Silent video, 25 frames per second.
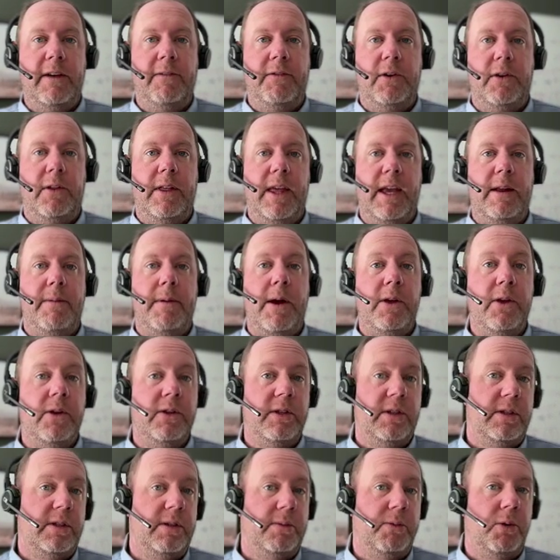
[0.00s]
if you're thinking about
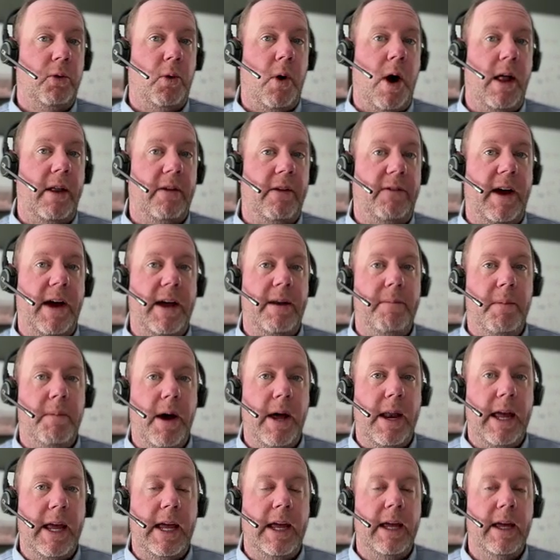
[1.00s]
using some qualified
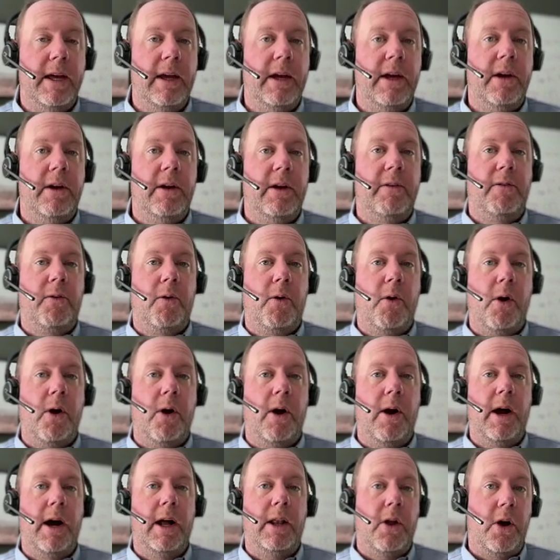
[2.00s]
money
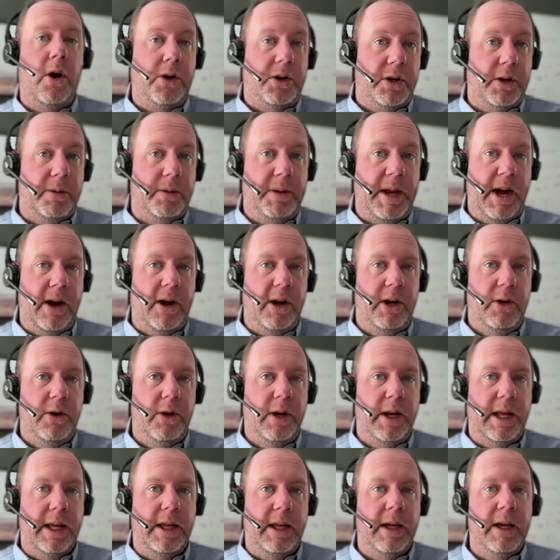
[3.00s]
for a long-term care
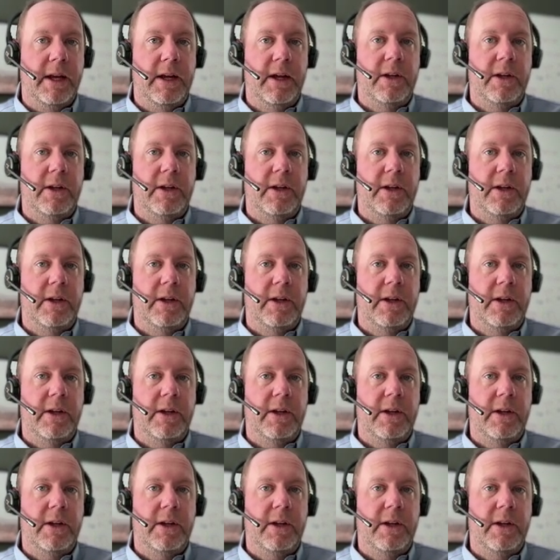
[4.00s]
annuity.